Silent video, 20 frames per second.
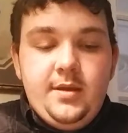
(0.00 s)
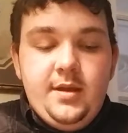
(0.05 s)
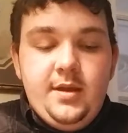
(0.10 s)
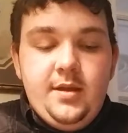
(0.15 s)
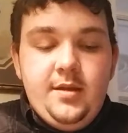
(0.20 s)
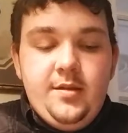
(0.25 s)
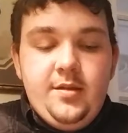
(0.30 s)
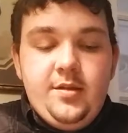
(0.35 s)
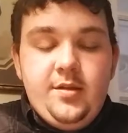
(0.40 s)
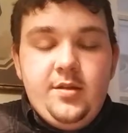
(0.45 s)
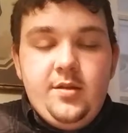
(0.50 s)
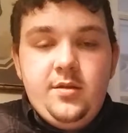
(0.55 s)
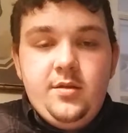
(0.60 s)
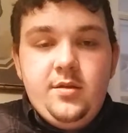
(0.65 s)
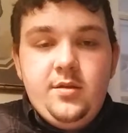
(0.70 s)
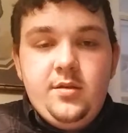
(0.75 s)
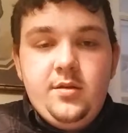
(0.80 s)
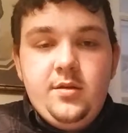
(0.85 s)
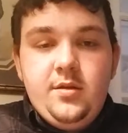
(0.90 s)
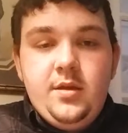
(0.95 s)
is
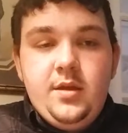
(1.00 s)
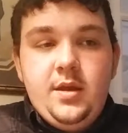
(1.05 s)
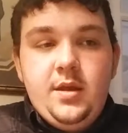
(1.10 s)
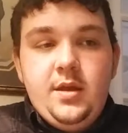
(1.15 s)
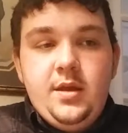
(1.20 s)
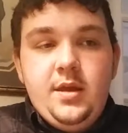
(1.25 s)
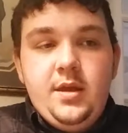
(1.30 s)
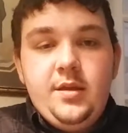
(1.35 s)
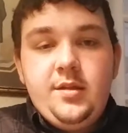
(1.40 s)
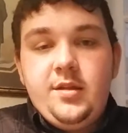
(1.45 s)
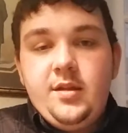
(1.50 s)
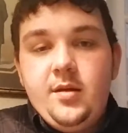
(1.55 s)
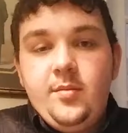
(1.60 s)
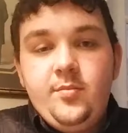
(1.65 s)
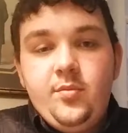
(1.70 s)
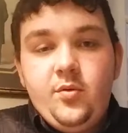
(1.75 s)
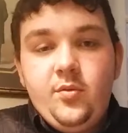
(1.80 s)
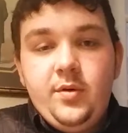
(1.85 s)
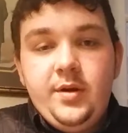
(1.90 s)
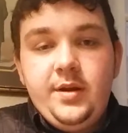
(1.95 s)
at
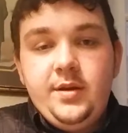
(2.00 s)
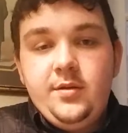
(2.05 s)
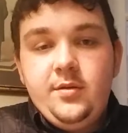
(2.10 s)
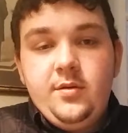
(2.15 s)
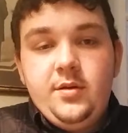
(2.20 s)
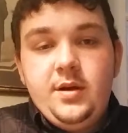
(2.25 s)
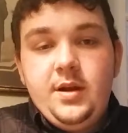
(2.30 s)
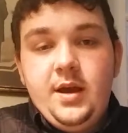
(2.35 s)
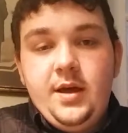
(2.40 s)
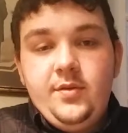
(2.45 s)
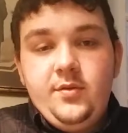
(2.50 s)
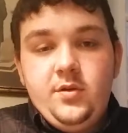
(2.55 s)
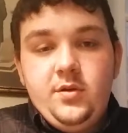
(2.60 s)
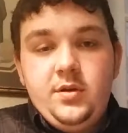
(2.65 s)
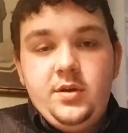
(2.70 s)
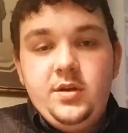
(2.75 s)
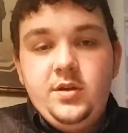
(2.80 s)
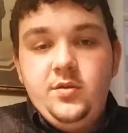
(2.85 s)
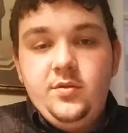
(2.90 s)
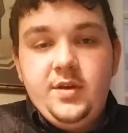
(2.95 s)
some point or
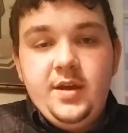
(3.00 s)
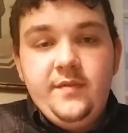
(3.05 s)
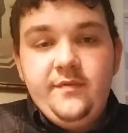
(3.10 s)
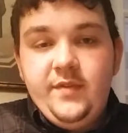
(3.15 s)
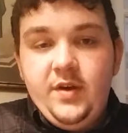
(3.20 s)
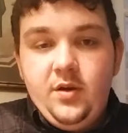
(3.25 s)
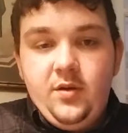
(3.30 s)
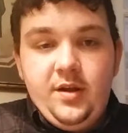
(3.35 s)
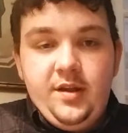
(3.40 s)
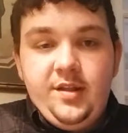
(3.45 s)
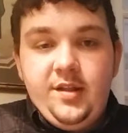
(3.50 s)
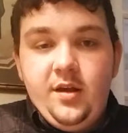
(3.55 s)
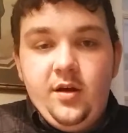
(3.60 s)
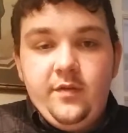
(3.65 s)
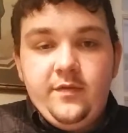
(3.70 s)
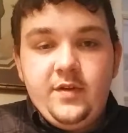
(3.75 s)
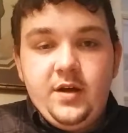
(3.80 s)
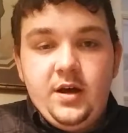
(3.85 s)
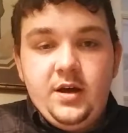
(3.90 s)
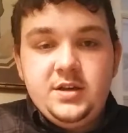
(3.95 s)
another you get very
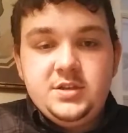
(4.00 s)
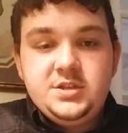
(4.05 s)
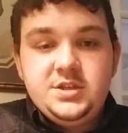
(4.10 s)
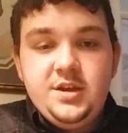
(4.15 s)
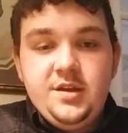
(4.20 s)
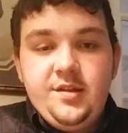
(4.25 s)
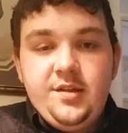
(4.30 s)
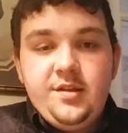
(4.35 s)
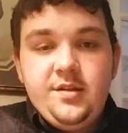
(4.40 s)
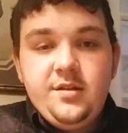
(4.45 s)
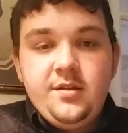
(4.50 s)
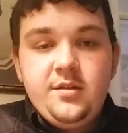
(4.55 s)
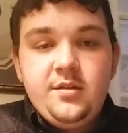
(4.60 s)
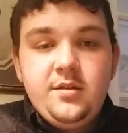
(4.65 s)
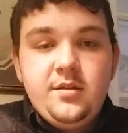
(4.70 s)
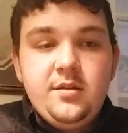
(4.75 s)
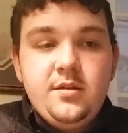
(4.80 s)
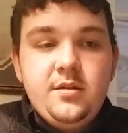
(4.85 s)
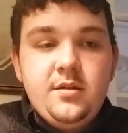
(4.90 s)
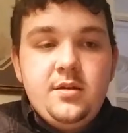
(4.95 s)
self-conscious
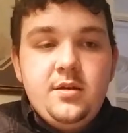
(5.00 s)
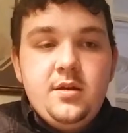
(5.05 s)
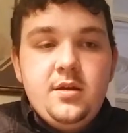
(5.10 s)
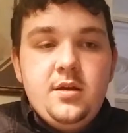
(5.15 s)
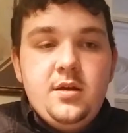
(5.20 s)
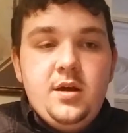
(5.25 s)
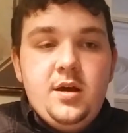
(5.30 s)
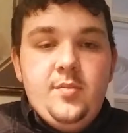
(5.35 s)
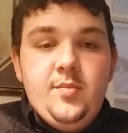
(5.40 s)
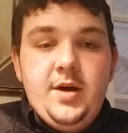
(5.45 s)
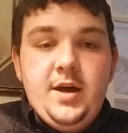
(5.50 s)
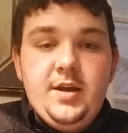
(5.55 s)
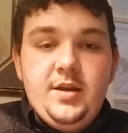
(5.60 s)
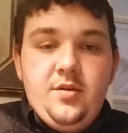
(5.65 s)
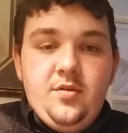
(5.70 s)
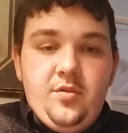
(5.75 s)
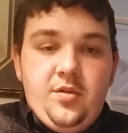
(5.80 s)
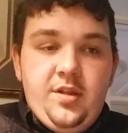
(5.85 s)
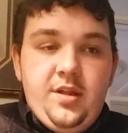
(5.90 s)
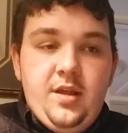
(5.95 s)
about
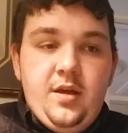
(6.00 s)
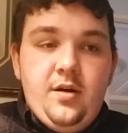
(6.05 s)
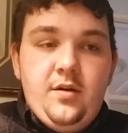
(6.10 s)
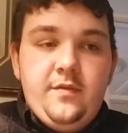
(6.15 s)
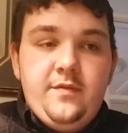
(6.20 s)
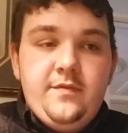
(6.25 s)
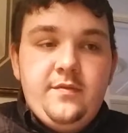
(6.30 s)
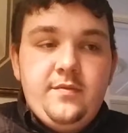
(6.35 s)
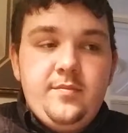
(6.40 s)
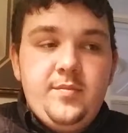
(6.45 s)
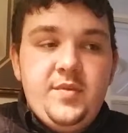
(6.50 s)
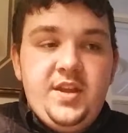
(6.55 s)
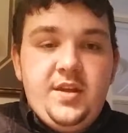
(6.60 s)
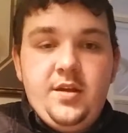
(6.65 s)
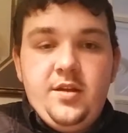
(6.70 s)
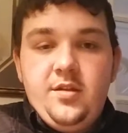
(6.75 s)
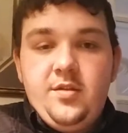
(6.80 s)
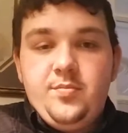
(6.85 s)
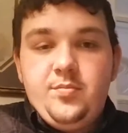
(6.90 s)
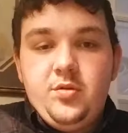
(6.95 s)
yourself,
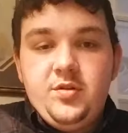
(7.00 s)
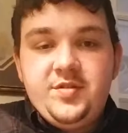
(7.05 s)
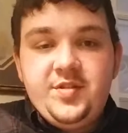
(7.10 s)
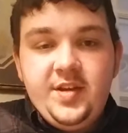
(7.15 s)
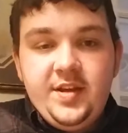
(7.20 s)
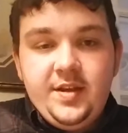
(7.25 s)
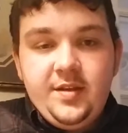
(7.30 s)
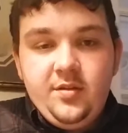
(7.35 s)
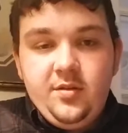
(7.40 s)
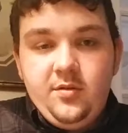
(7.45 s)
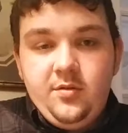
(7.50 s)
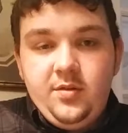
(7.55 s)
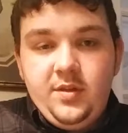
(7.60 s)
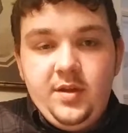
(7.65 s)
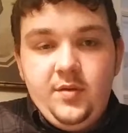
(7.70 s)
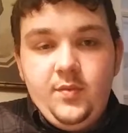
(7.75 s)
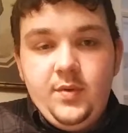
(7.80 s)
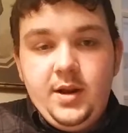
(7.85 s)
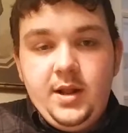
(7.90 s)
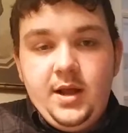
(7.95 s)
because
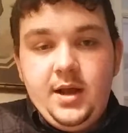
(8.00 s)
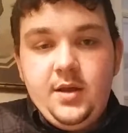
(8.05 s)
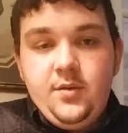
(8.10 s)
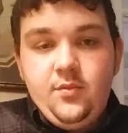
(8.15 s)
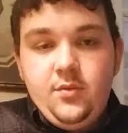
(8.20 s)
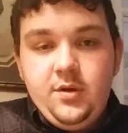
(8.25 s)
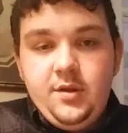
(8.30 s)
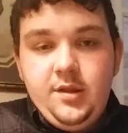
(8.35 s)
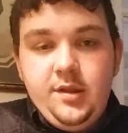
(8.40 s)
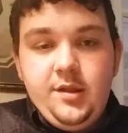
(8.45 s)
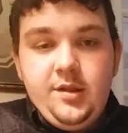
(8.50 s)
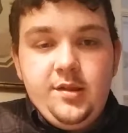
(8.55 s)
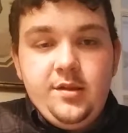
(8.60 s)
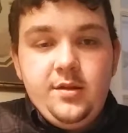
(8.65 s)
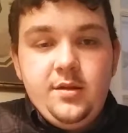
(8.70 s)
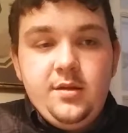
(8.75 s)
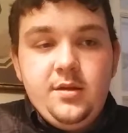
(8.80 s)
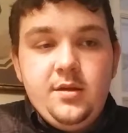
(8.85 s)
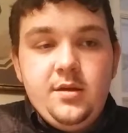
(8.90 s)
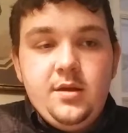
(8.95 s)
particularly when I was
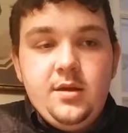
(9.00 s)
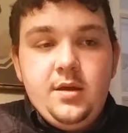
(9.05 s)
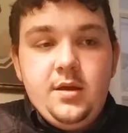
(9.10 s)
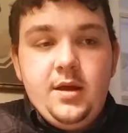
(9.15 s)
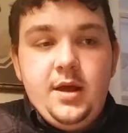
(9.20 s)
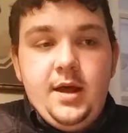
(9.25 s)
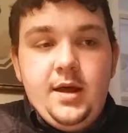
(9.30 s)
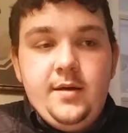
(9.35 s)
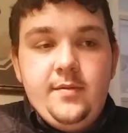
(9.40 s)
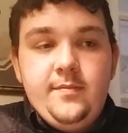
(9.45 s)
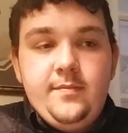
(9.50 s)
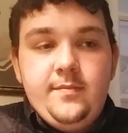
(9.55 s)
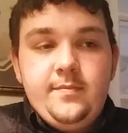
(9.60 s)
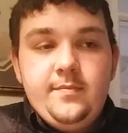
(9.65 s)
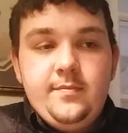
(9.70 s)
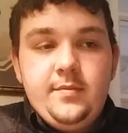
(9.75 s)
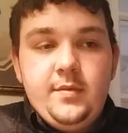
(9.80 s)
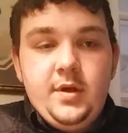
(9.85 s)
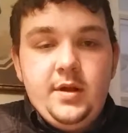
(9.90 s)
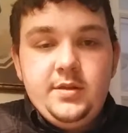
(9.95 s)
a
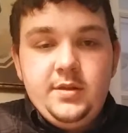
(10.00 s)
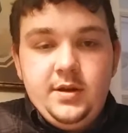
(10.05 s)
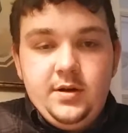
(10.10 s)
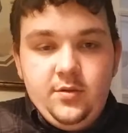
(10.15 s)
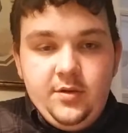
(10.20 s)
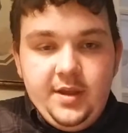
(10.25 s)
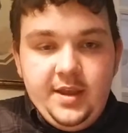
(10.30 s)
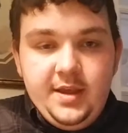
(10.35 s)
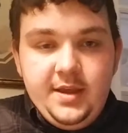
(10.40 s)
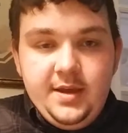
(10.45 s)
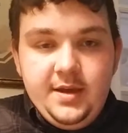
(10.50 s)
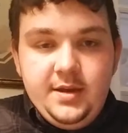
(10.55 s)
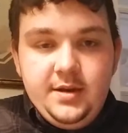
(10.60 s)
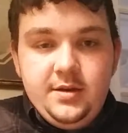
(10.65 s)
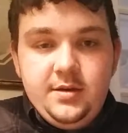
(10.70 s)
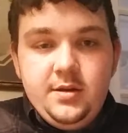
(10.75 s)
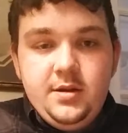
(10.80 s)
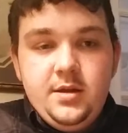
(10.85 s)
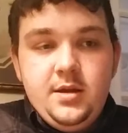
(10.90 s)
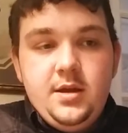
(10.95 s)
little kid,
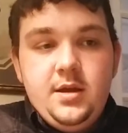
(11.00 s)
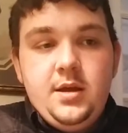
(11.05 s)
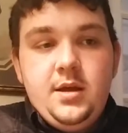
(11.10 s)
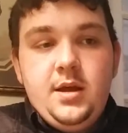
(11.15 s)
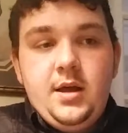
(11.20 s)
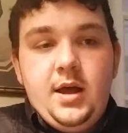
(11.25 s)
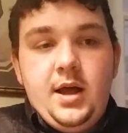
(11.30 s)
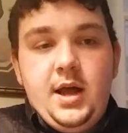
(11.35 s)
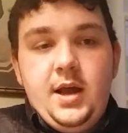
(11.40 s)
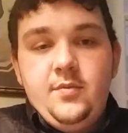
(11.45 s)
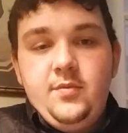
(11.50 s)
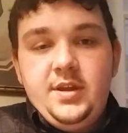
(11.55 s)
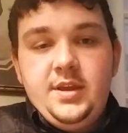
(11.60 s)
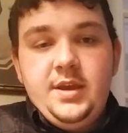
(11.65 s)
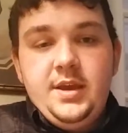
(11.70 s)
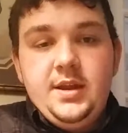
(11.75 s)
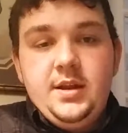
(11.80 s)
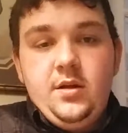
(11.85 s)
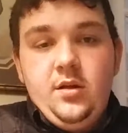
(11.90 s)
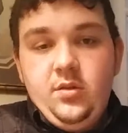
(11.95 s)
I would
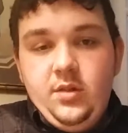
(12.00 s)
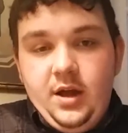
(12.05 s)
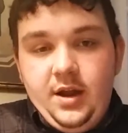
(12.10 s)
get a